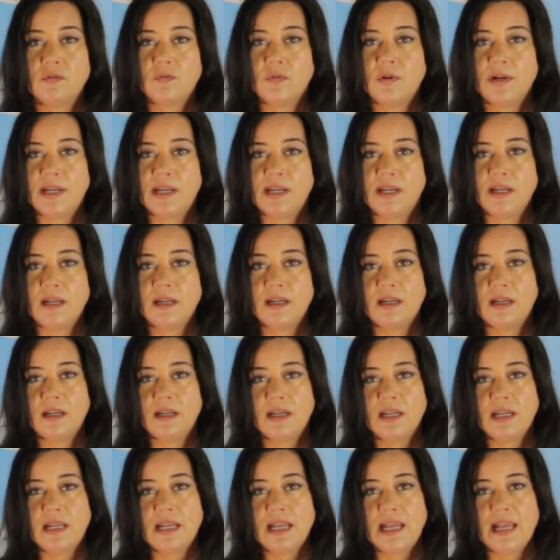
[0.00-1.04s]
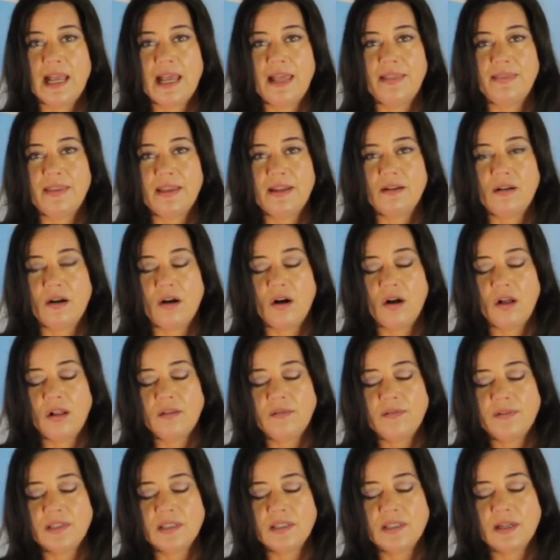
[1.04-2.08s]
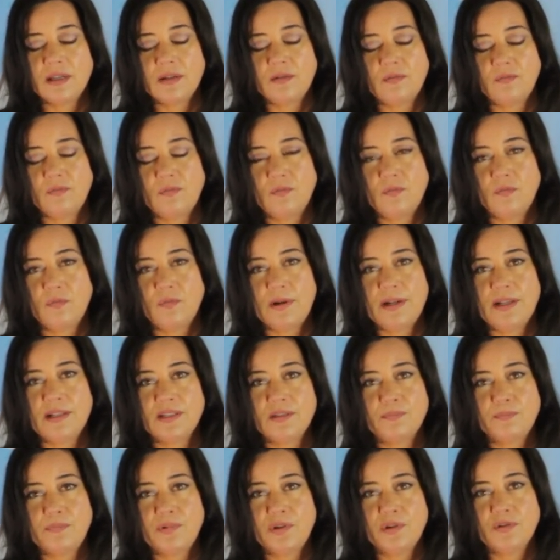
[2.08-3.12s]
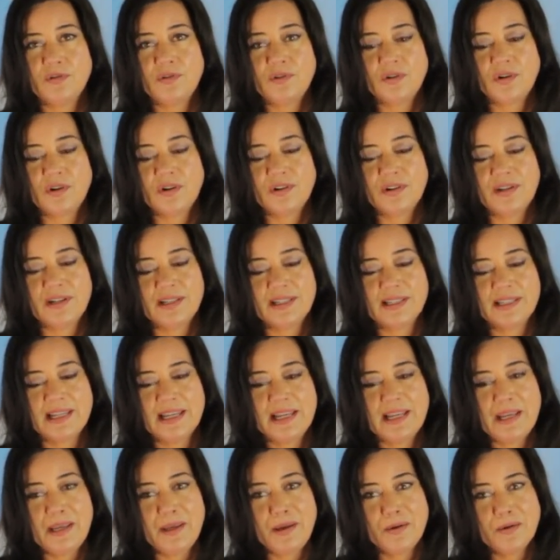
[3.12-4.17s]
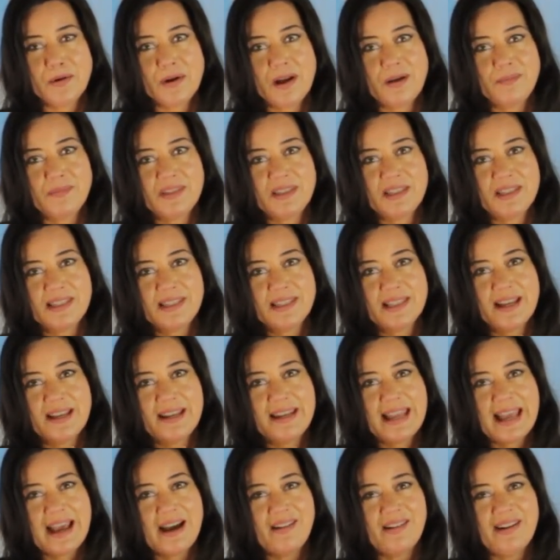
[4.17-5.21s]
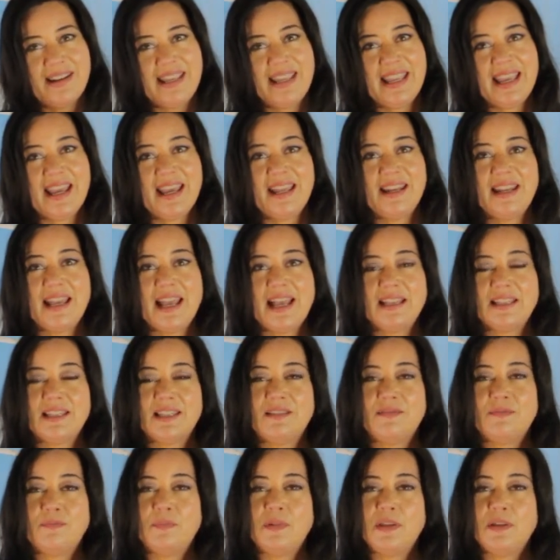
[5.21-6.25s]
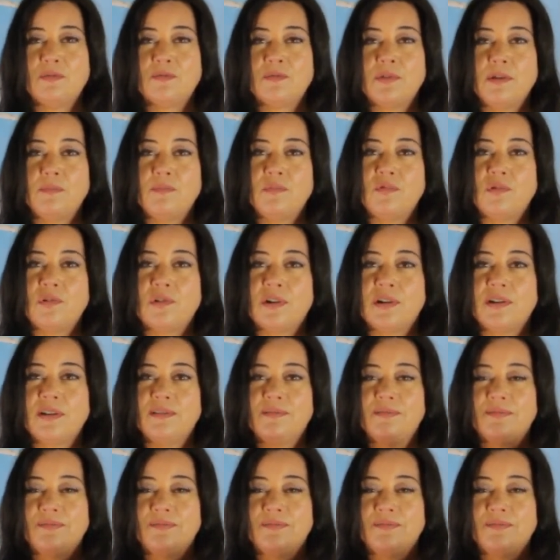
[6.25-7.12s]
way. And then all of a sudden, when it's pure darkness, here comes the sun out again as if being reborn.